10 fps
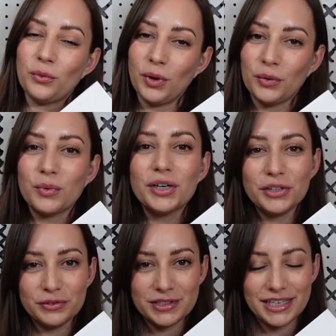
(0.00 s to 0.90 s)
the one we're
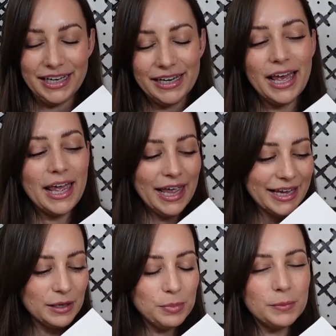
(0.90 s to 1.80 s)
using,
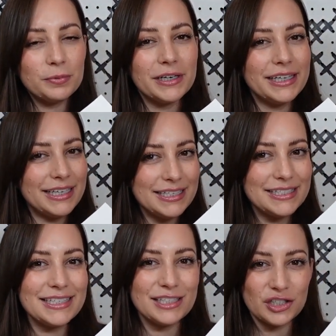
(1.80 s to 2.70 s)
it can be pretty
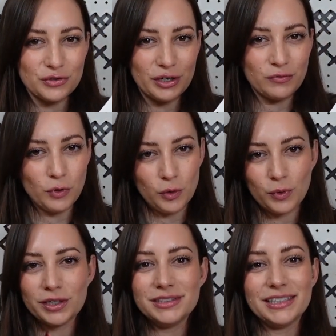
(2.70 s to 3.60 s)
easy and
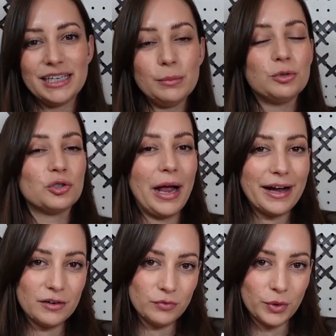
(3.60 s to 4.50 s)
straightforward to keep
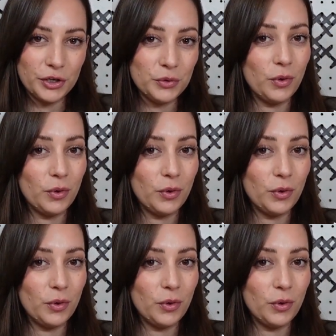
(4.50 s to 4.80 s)
track of where you